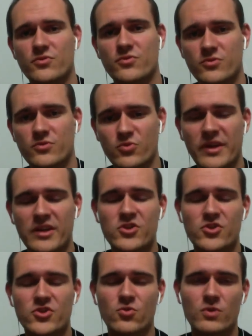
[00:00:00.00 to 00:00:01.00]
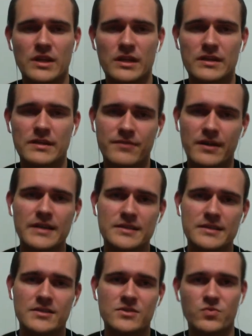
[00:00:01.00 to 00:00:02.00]
to ensure that
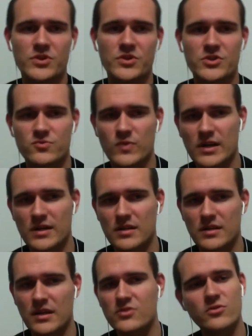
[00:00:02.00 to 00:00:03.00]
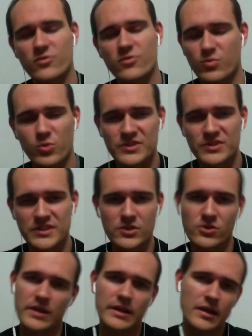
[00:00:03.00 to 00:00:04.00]
devices which run Android
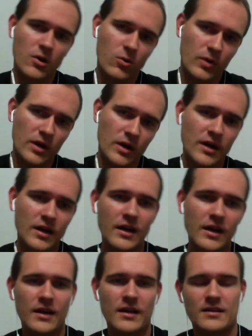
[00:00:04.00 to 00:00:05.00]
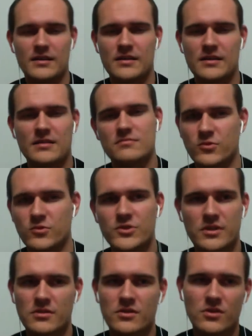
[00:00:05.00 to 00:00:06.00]
4.0 and lower, and which
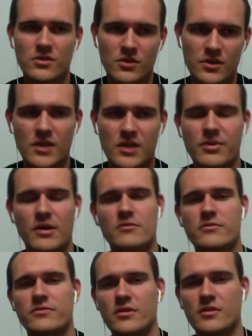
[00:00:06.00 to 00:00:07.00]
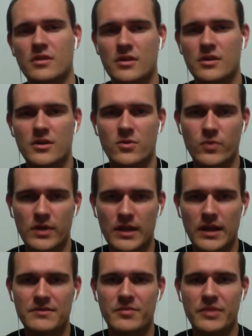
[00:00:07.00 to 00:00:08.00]
are not that powerful, will
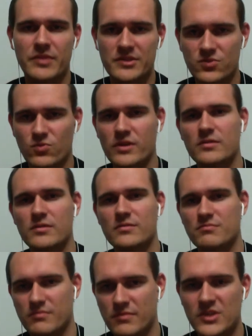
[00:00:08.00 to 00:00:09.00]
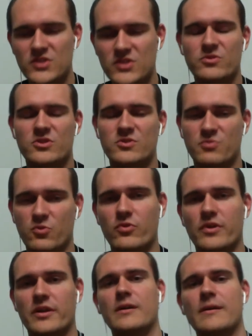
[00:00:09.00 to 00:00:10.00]
have the ability to work much
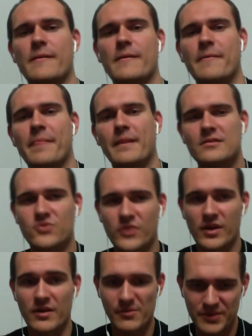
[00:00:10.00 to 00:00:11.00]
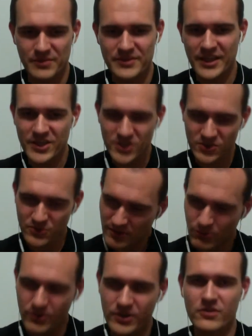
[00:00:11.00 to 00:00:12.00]
smoother. So yeah, optimization, we're
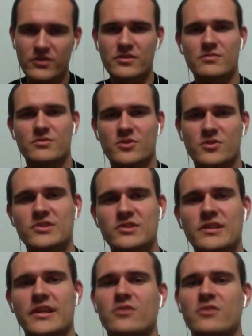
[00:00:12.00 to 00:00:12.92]
working on it constantly.